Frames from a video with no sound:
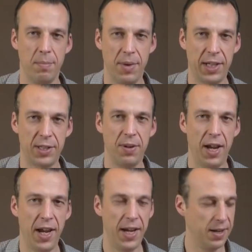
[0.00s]
Back to
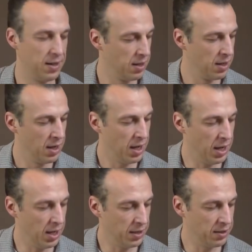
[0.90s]
A,
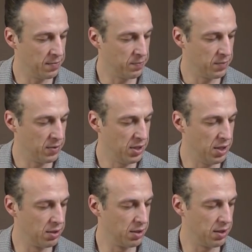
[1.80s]
and
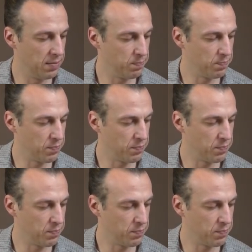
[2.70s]
you could